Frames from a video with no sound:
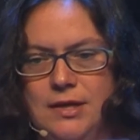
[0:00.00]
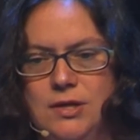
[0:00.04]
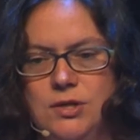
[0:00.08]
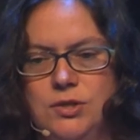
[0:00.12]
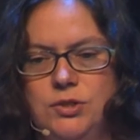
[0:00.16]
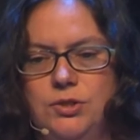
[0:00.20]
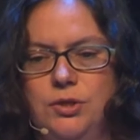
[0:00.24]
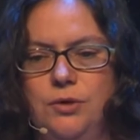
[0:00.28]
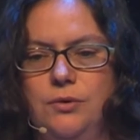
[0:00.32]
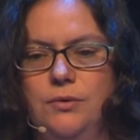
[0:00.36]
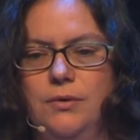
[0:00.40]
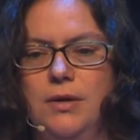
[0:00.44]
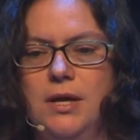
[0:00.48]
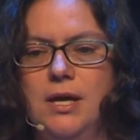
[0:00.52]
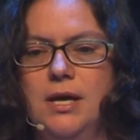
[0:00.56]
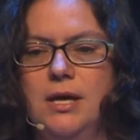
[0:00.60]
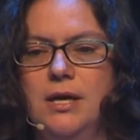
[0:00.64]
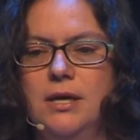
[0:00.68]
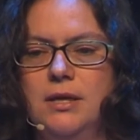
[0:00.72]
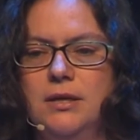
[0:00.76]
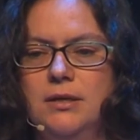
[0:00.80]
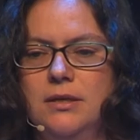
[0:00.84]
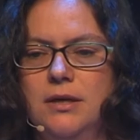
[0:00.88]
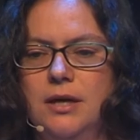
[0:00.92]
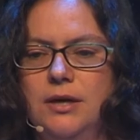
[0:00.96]
So
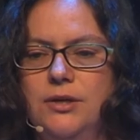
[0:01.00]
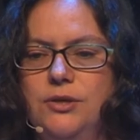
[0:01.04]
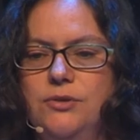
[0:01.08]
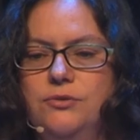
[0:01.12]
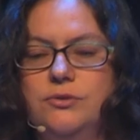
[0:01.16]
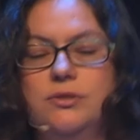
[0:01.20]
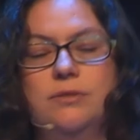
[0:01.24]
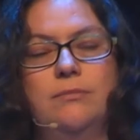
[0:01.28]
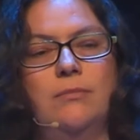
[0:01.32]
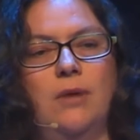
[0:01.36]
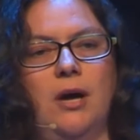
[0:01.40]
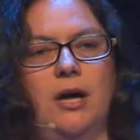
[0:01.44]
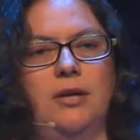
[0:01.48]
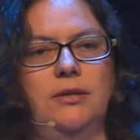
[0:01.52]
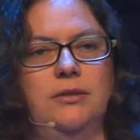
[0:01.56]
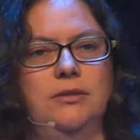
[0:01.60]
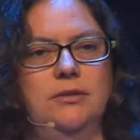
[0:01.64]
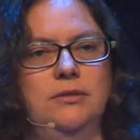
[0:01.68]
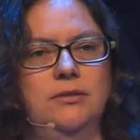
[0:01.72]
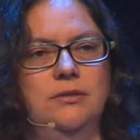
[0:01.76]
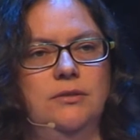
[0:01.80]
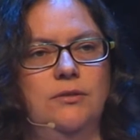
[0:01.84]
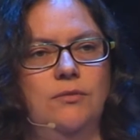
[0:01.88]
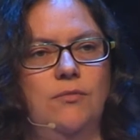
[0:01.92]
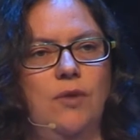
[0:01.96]
our user model
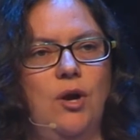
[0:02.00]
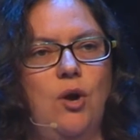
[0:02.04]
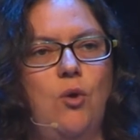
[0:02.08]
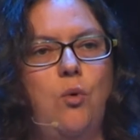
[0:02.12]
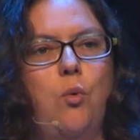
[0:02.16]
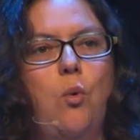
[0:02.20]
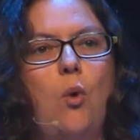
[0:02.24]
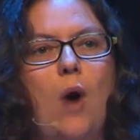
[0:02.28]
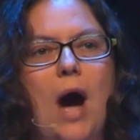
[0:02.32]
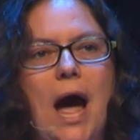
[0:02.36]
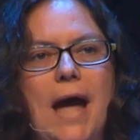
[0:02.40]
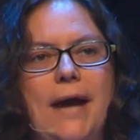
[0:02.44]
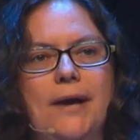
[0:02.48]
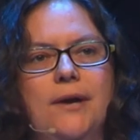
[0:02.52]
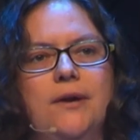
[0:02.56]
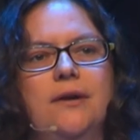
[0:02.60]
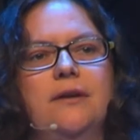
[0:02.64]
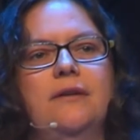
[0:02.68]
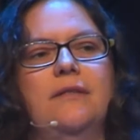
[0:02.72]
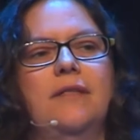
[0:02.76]
required